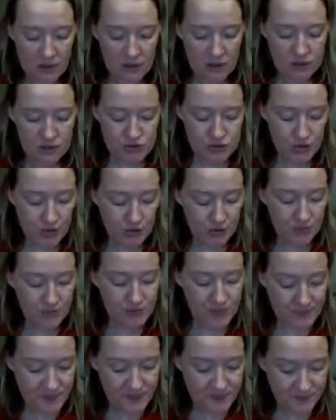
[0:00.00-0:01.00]
So
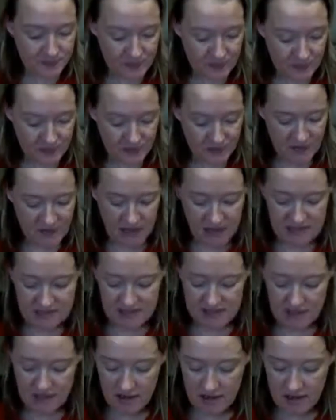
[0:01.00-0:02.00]

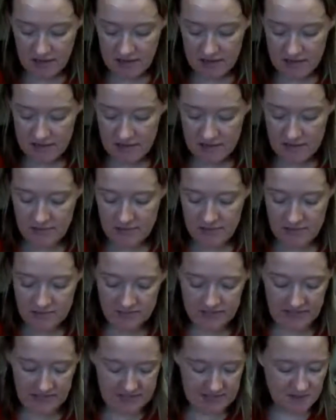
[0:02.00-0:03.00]
that's
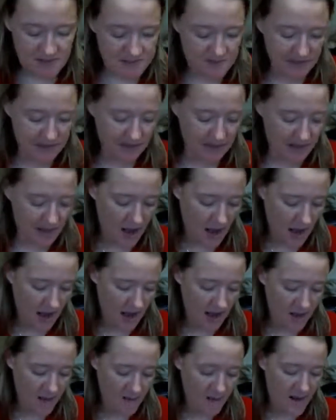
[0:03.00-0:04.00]
obsidian.
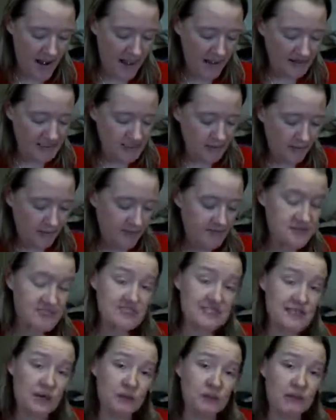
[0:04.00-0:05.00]
Next we have
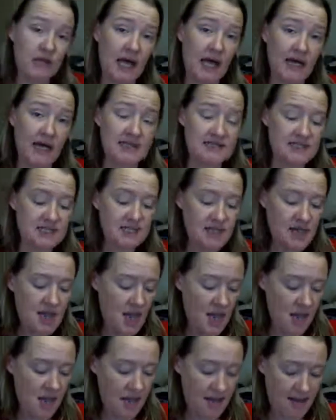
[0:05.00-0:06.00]
sodalite.
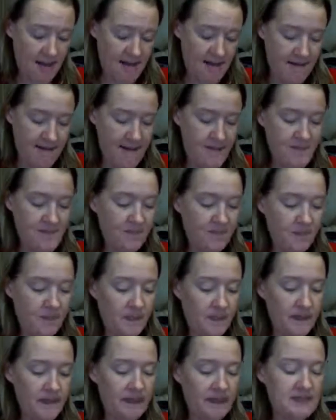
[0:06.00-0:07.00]
Um,
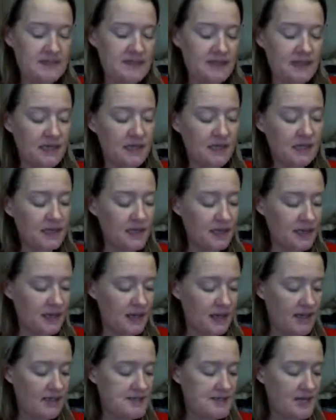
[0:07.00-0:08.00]
it
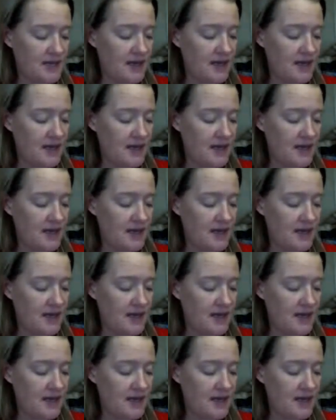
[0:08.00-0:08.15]
its